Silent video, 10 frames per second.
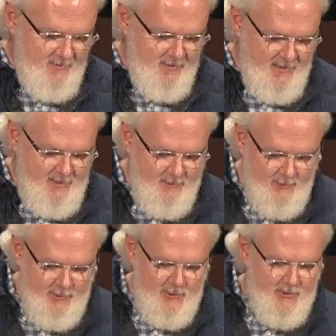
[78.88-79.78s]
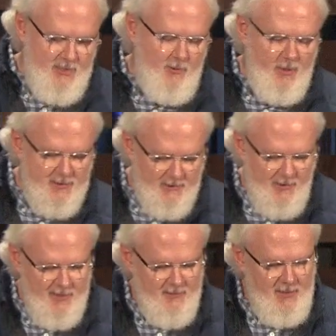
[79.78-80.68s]
these verses, and I want to
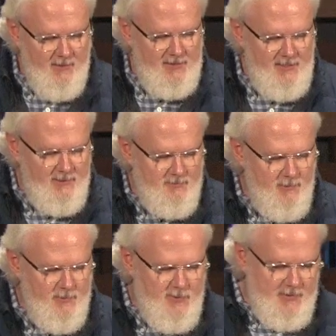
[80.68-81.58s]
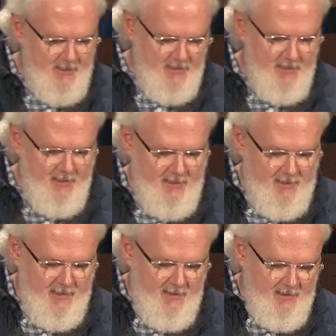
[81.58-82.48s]
talk about each verse in the
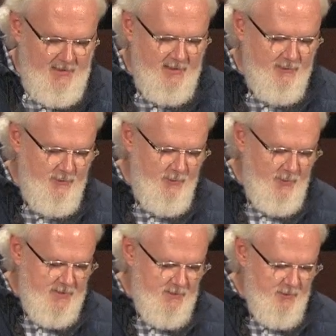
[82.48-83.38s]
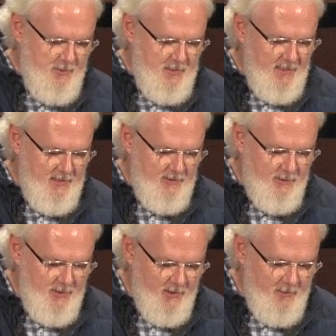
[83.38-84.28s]
next few weeks as we begin a new
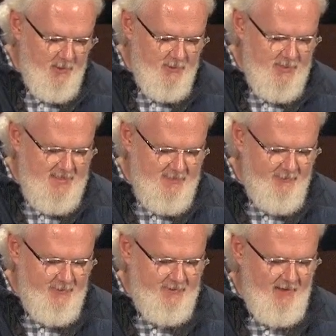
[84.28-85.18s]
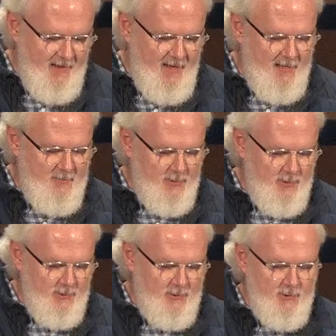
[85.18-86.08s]
year. But it was a different time when
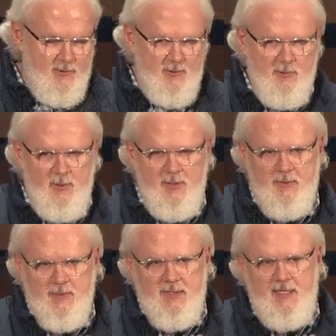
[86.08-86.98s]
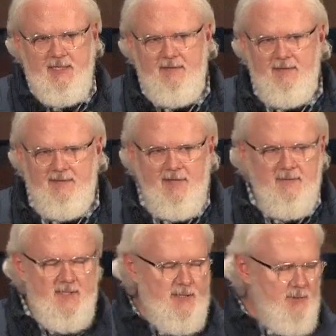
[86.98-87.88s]
this church was birthed. It was the
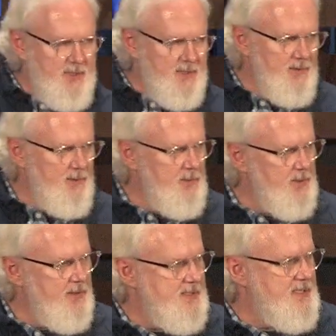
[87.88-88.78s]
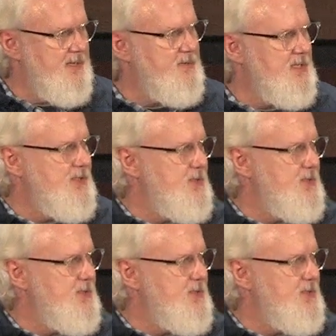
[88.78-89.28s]
1970s, right there in the middle of the 70s,